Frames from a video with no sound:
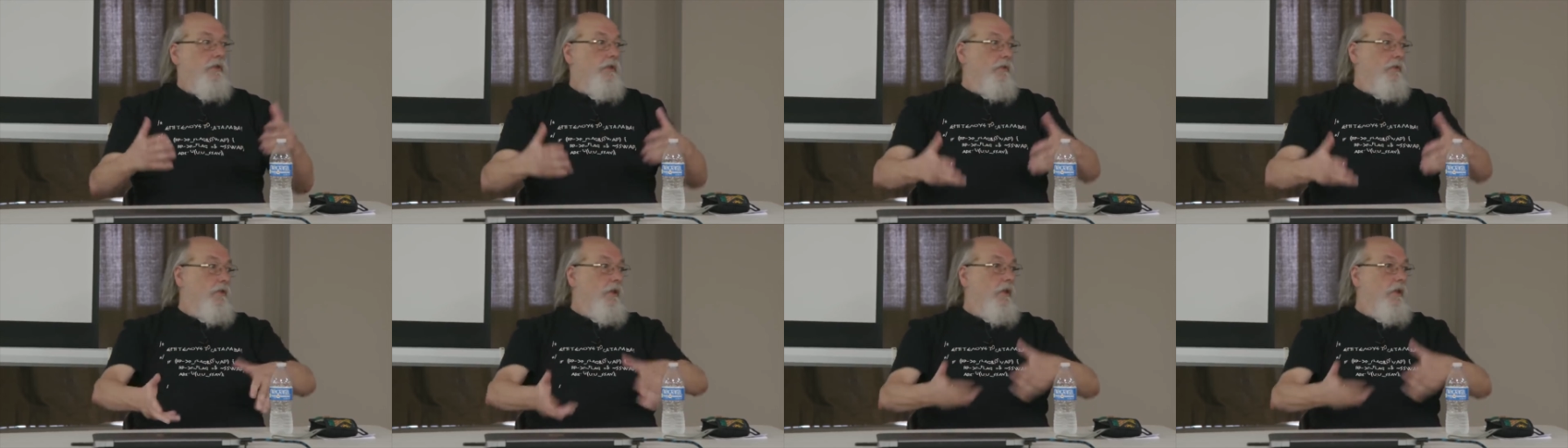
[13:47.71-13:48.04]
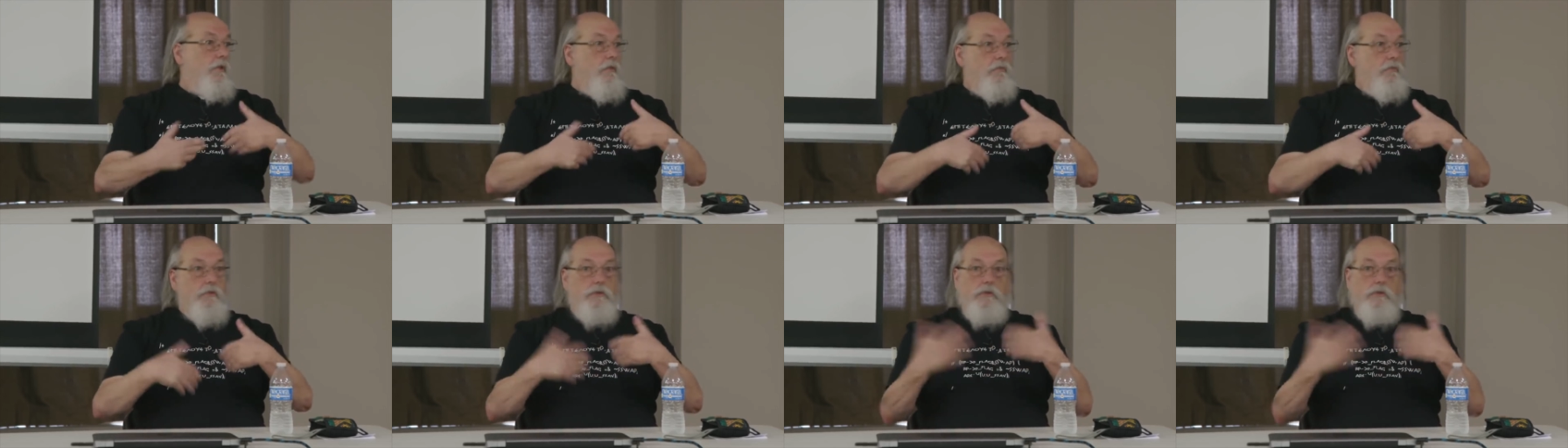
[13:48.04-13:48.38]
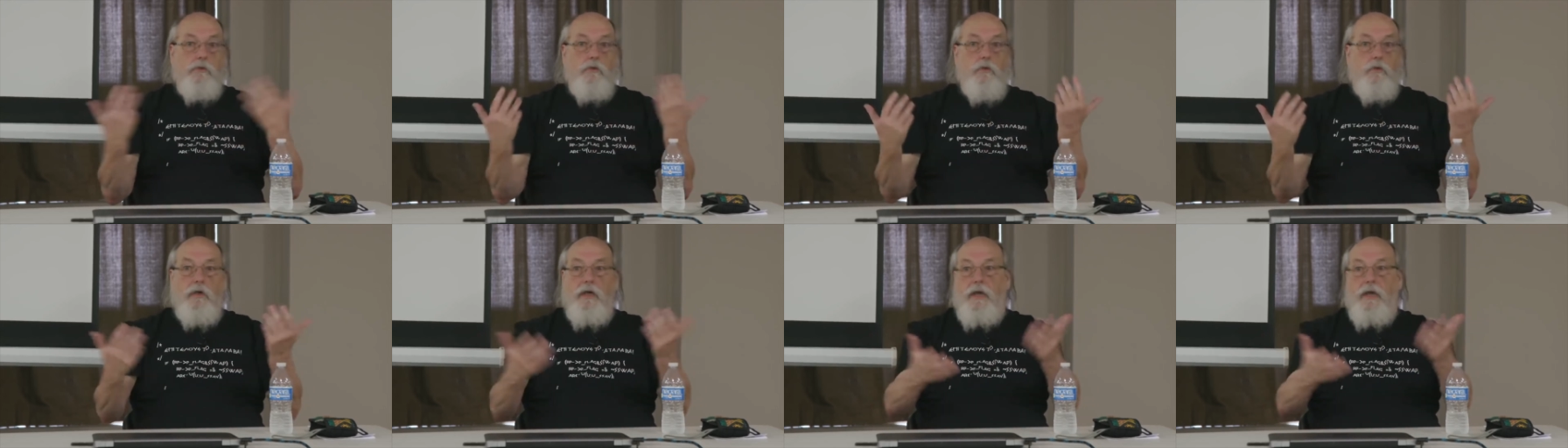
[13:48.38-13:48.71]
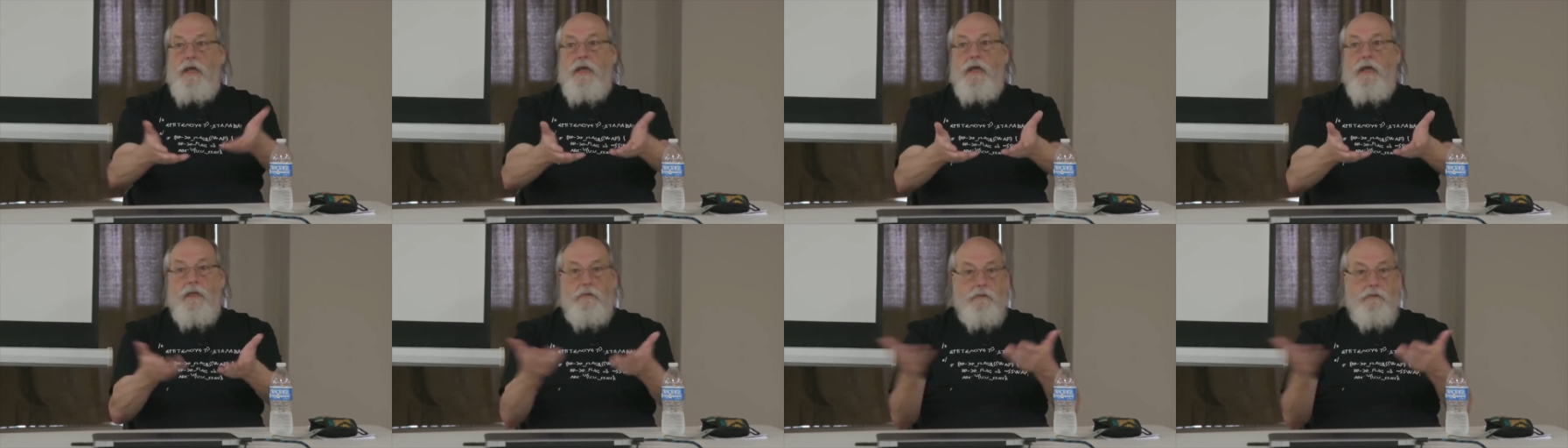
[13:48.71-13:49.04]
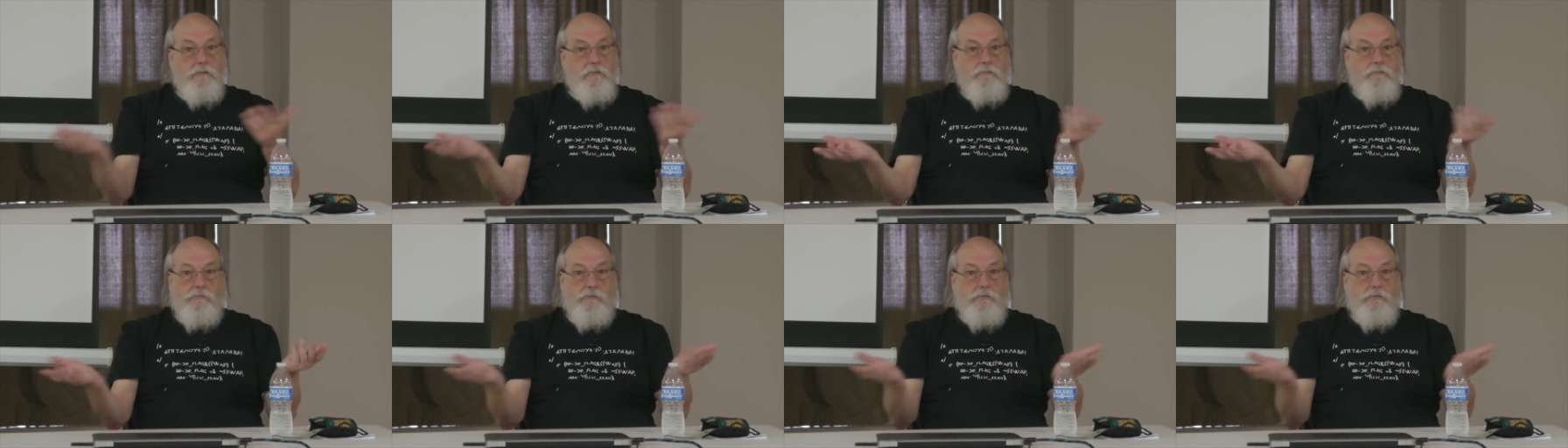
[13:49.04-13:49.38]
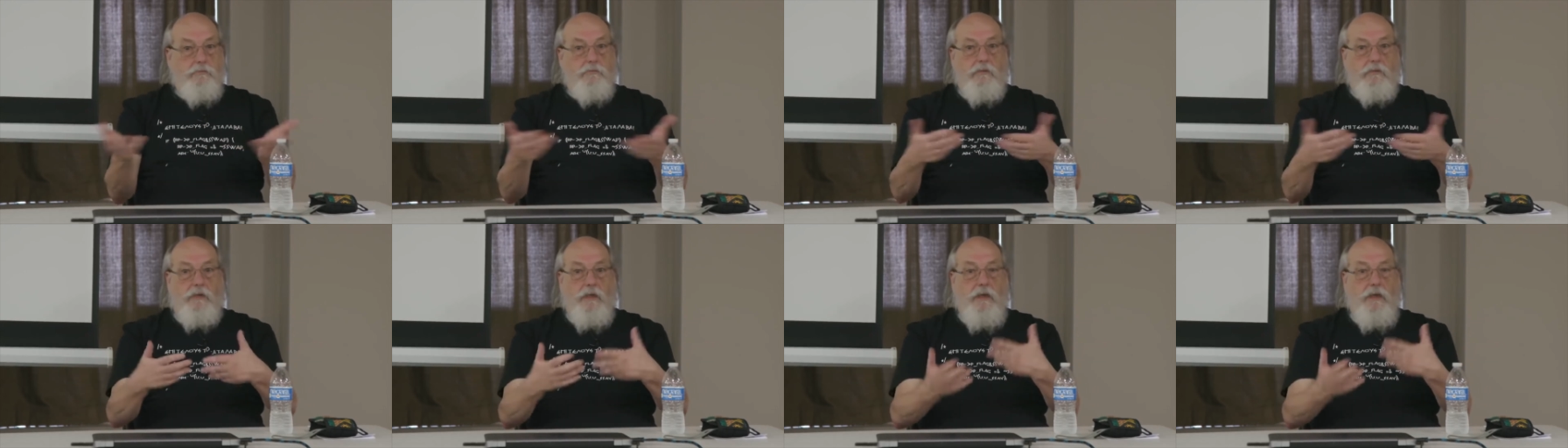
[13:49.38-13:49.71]
You load, store, add,
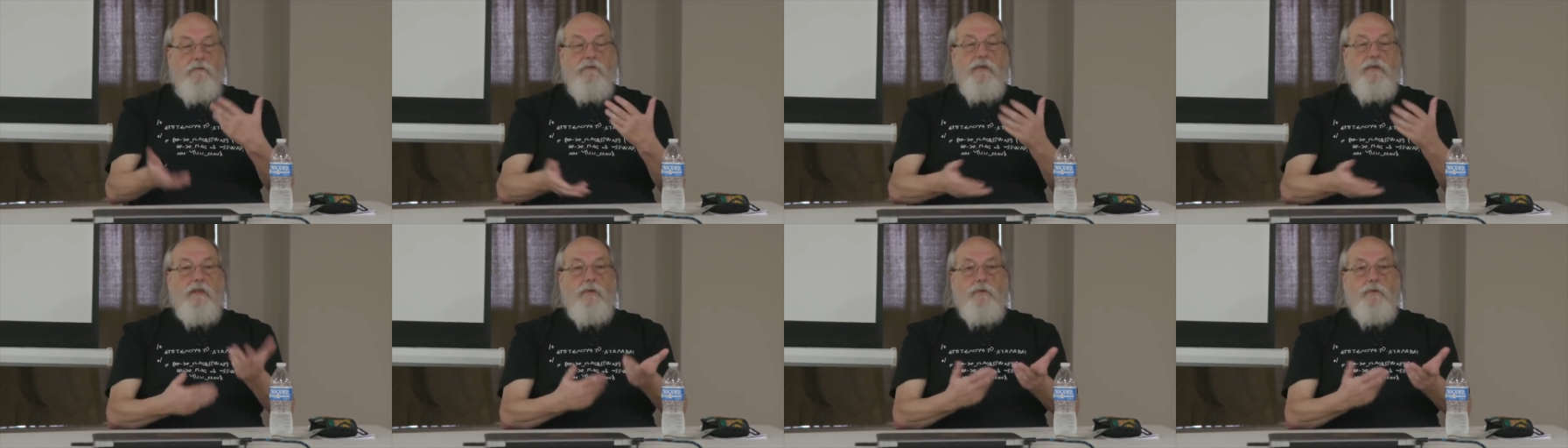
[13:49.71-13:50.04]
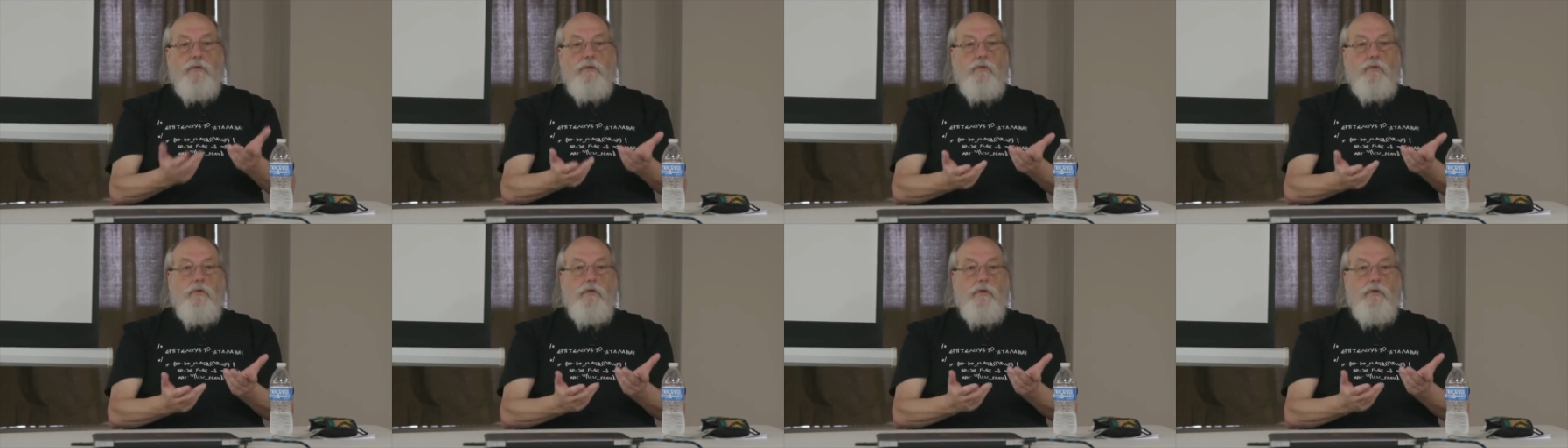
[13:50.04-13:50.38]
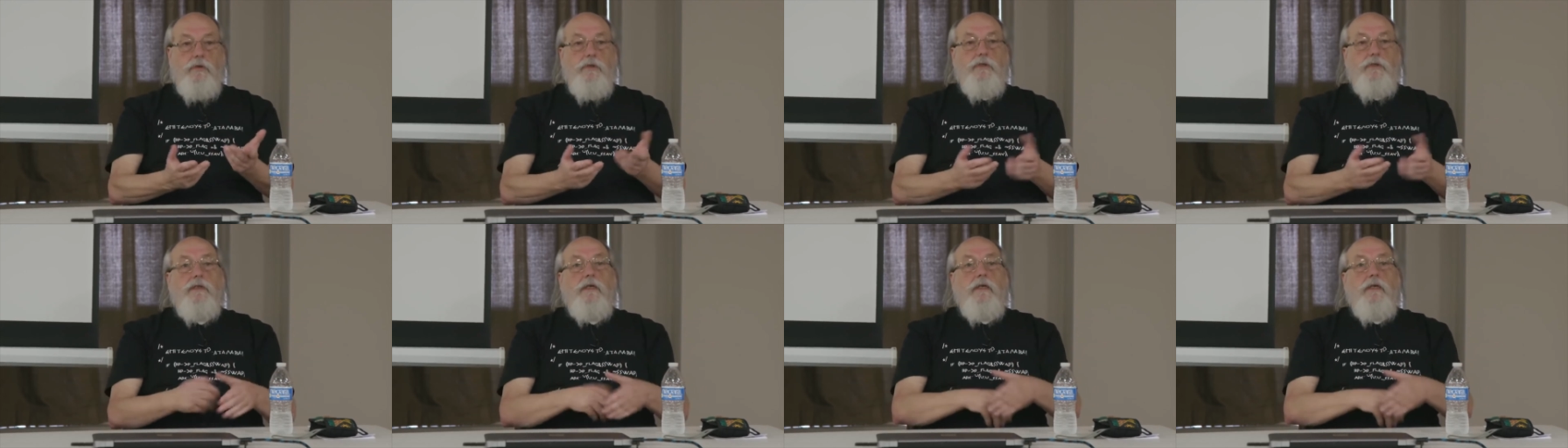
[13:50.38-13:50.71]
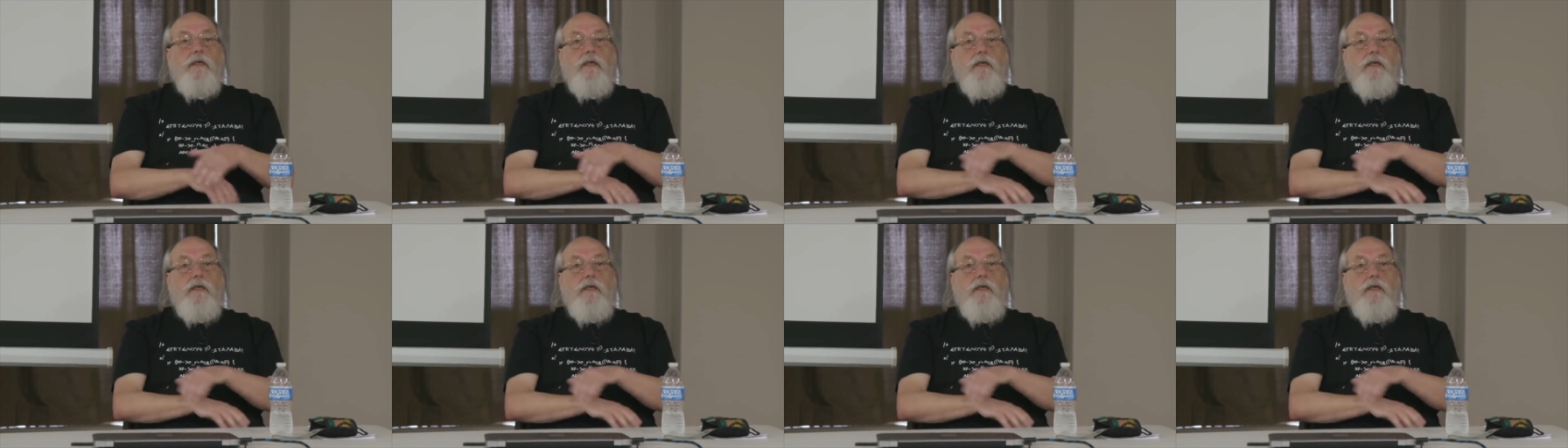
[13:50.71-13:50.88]
everything was words.